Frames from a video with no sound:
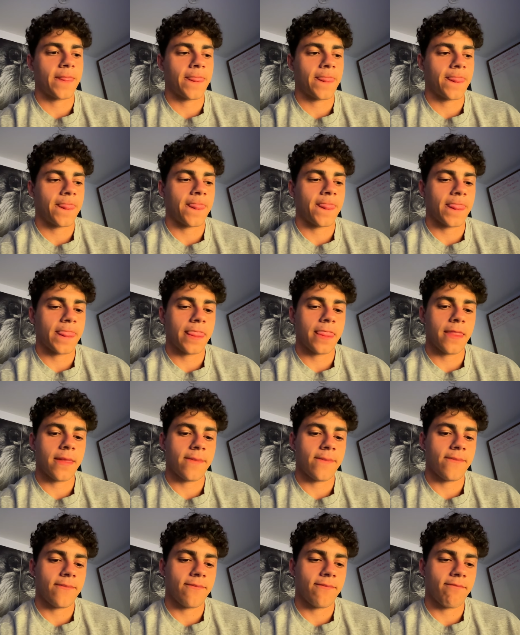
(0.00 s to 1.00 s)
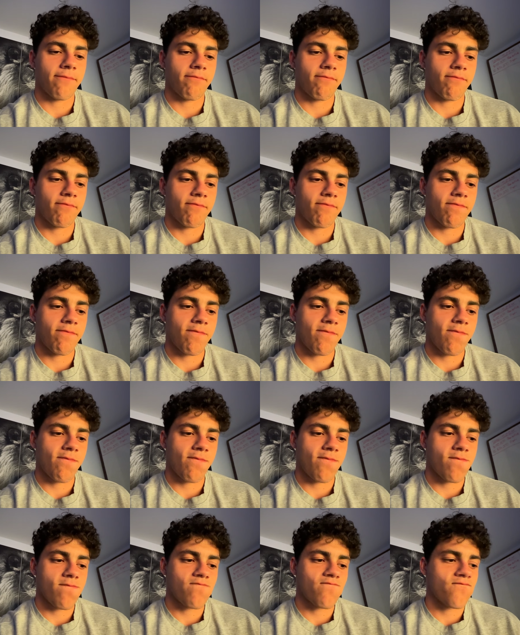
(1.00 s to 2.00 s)

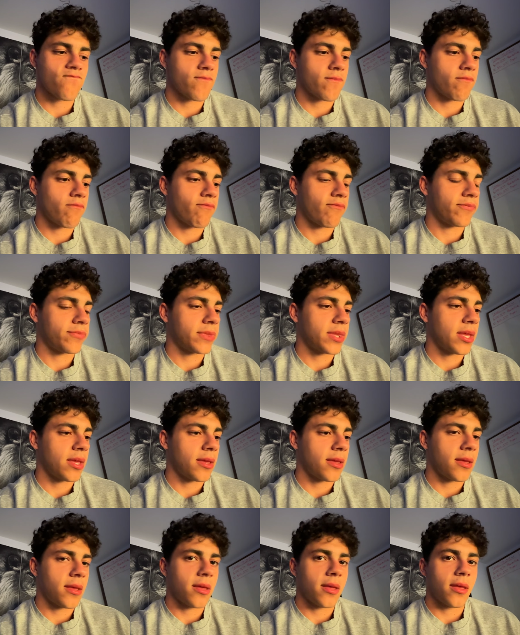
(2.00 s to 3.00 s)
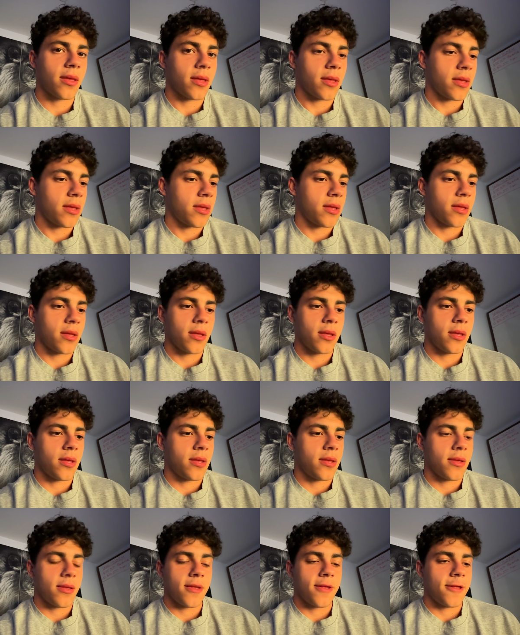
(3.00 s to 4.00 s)

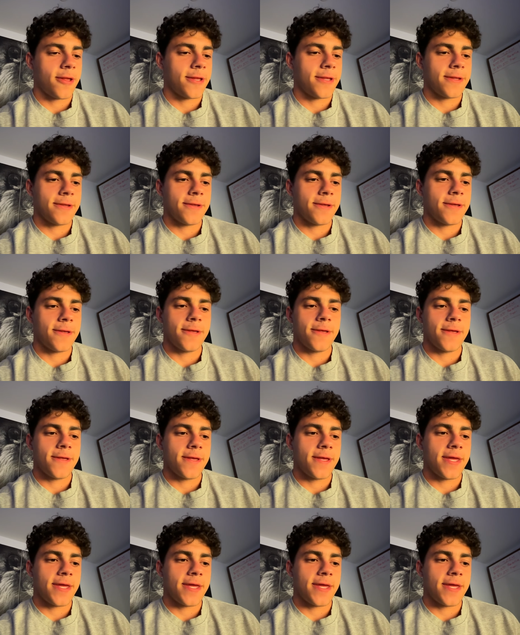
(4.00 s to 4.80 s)
(silence)